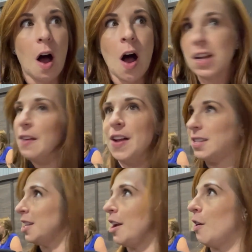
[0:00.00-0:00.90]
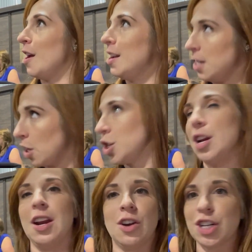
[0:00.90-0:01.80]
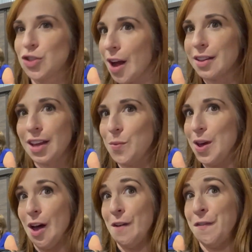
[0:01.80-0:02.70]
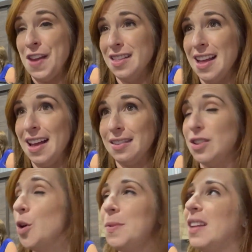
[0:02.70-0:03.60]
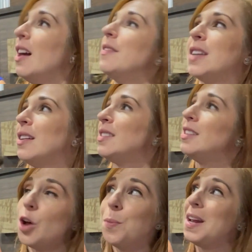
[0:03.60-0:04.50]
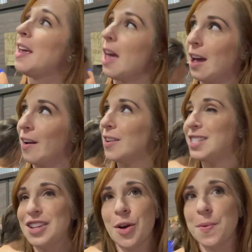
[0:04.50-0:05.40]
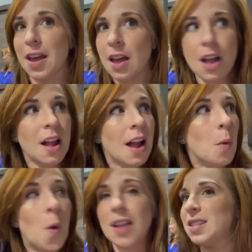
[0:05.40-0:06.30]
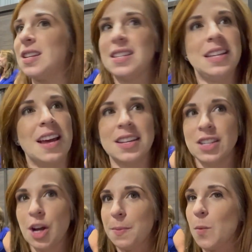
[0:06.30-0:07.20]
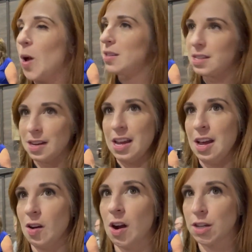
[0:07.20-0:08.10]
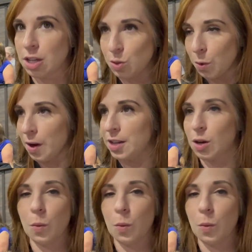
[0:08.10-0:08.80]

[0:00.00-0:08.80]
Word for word: all of us that are in addiction and are struggling, we all feel like nobody loves us and nobody cares and nobody wants to see us and nobody wants to hear our stories or